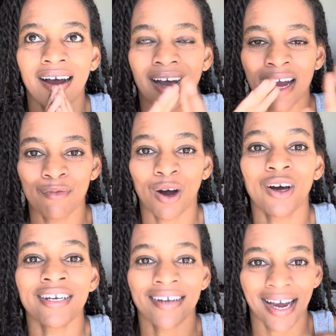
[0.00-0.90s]
I'm
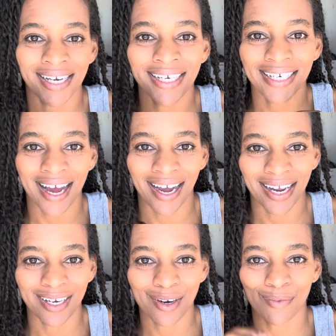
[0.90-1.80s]

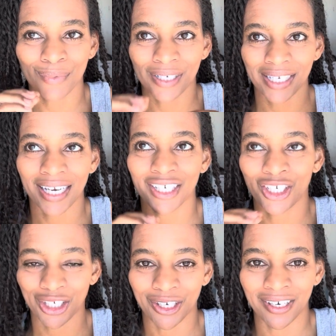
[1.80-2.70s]
99%
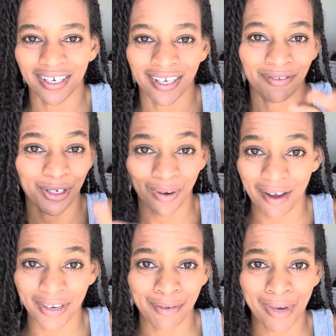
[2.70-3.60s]
sure, if you don't
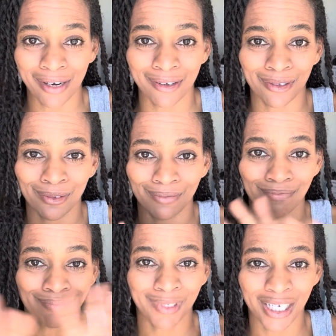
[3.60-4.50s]
have any medical
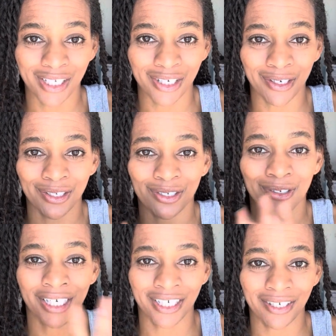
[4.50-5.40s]
concerns or
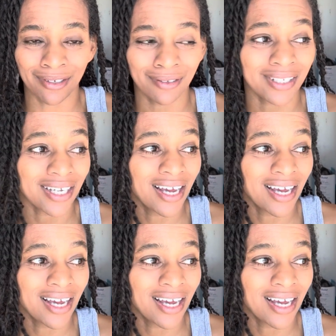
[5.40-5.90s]
issues,